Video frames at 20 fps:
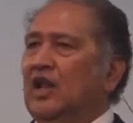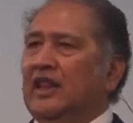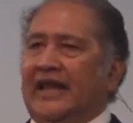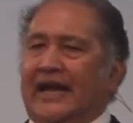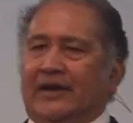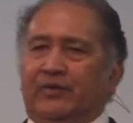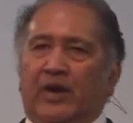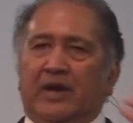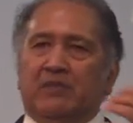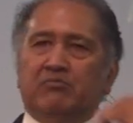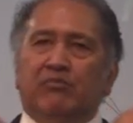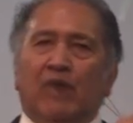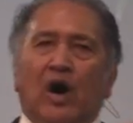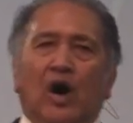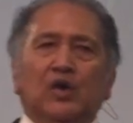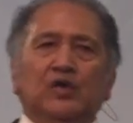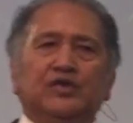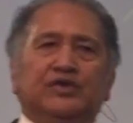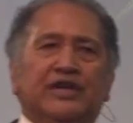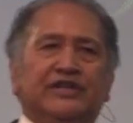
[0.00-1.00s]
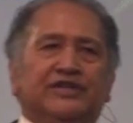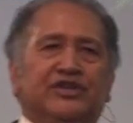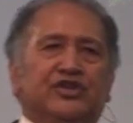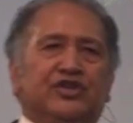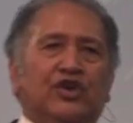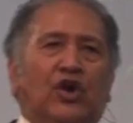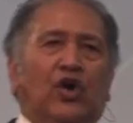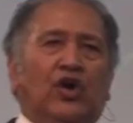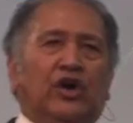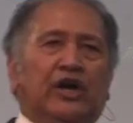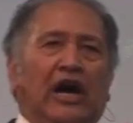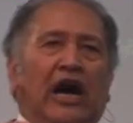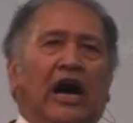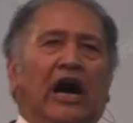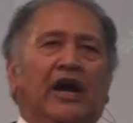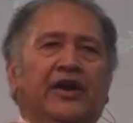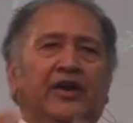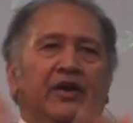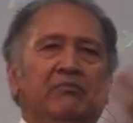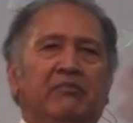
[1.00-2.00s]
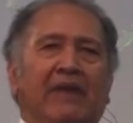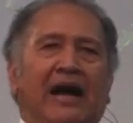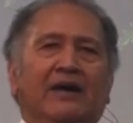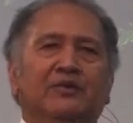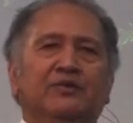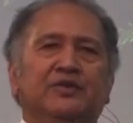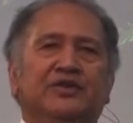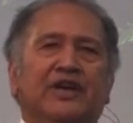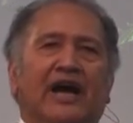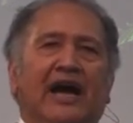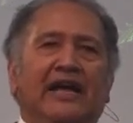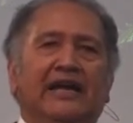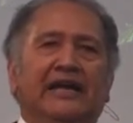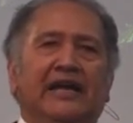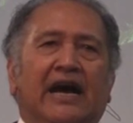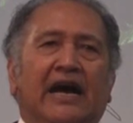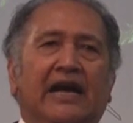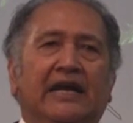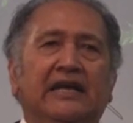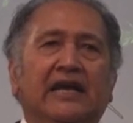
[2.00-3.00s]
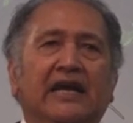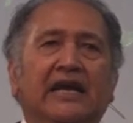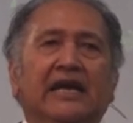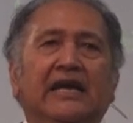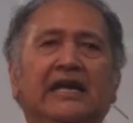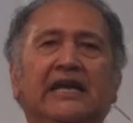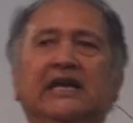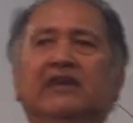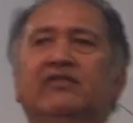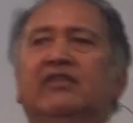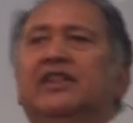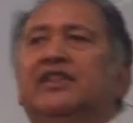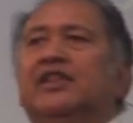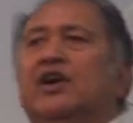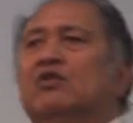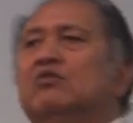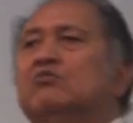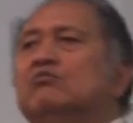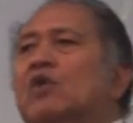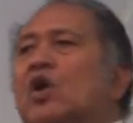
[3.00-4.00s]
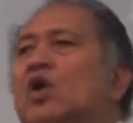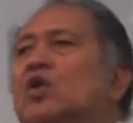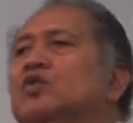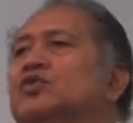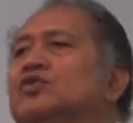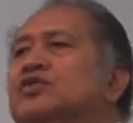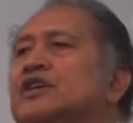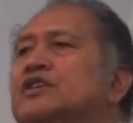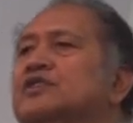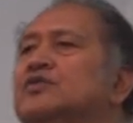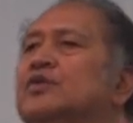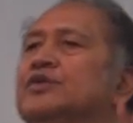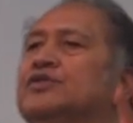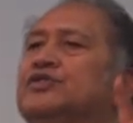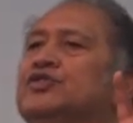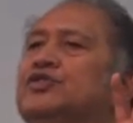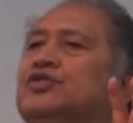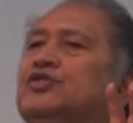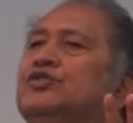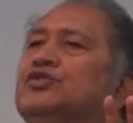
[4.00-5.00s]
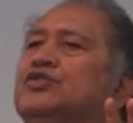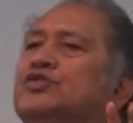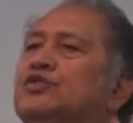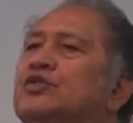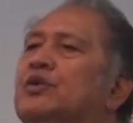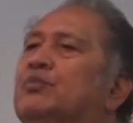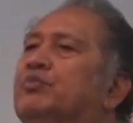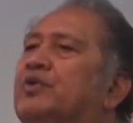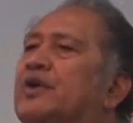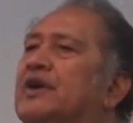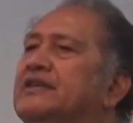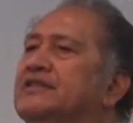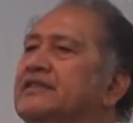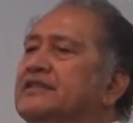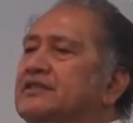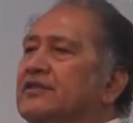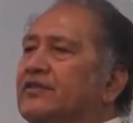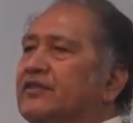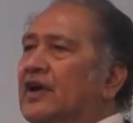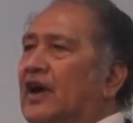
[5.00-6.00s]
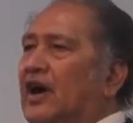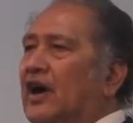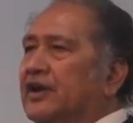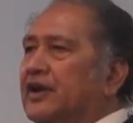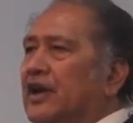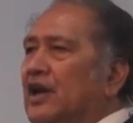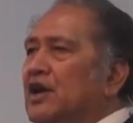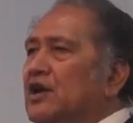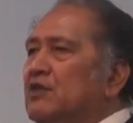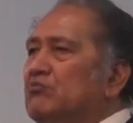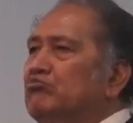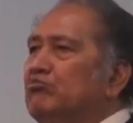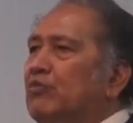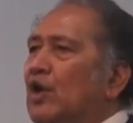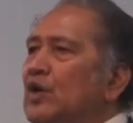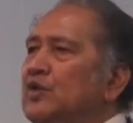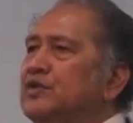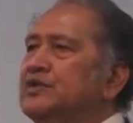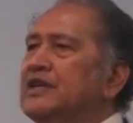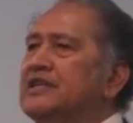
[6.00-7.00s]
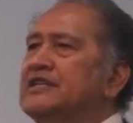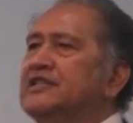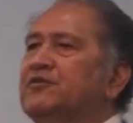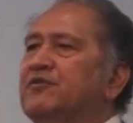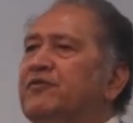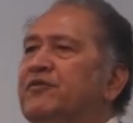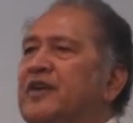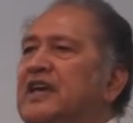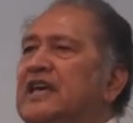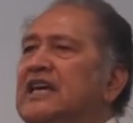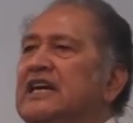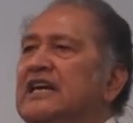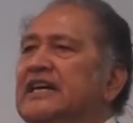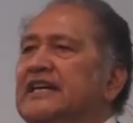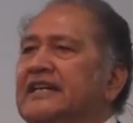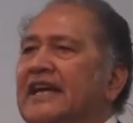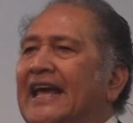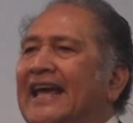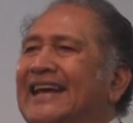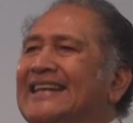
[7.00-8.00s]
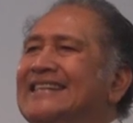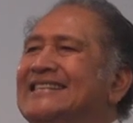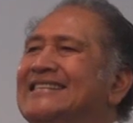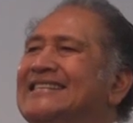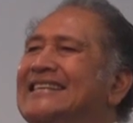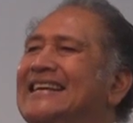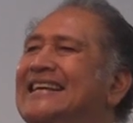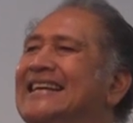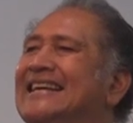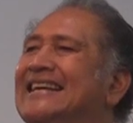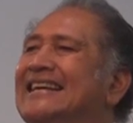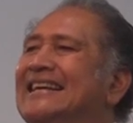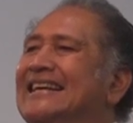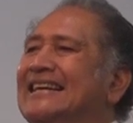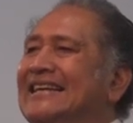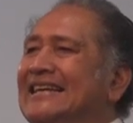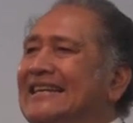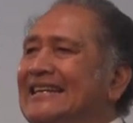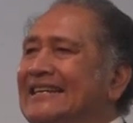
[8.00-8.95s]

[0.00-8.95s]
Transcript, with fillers: That when Moses saw God on Mount Sinai, even though Moses was used to the presence of God, Moses feared exceedingly.